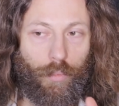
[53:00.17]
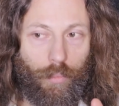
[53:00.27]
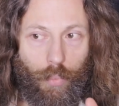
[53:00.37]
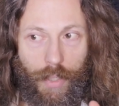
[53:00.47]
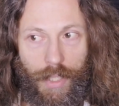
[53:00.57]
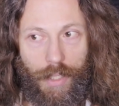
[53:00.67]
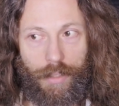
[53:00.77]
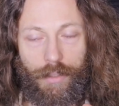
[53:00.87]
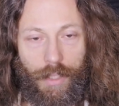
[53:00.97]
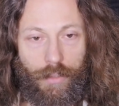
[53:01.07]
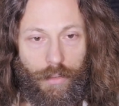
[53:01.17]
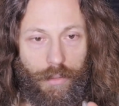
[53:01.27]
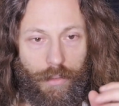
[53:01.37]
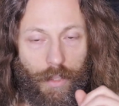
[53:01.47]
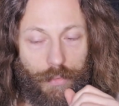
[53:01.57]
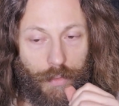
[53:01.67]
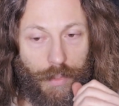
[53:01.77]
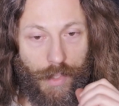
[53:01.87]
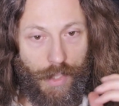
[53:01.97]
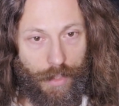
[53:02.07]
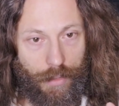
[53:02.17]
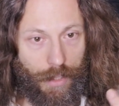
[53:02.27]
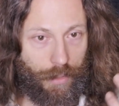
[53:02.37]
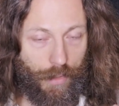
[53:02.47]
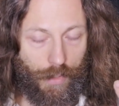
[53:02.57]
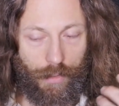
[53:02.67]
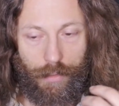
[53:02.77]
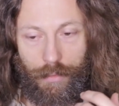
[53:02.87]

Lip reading: bring in another reference that is